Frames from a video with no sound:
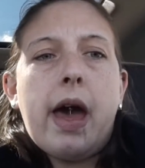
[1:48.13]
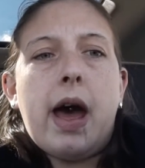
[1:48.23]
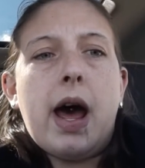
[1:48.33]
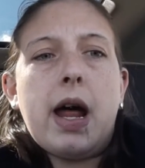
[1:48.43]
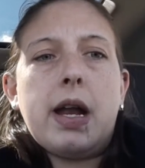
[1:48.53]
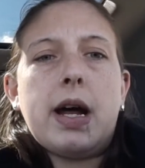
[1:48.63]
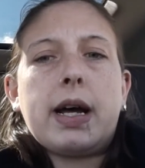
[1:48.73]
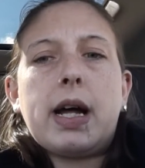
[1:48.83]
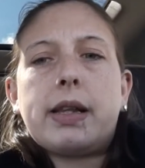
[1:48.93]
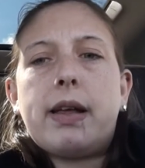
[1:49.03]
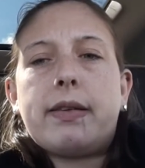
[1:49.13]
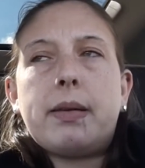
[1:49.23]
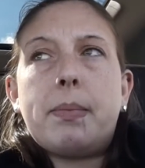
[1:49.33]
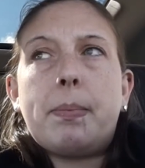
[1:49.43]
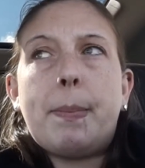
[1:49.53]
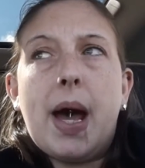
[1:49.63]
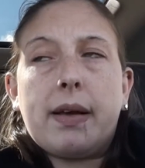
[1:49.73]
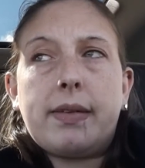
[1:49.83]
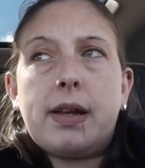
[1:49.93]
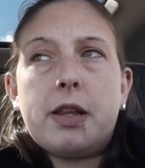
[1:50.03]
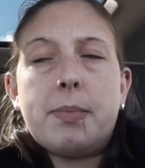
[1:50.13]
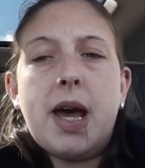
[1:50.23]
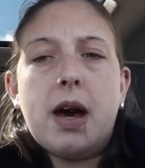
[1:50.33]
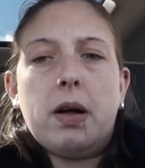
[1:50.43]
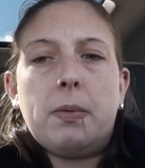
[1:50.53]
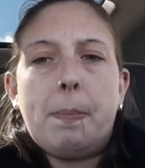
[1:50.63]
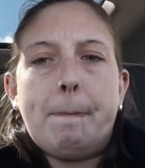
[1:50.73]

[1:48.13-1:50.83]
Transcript: And I got this magazine in the mail.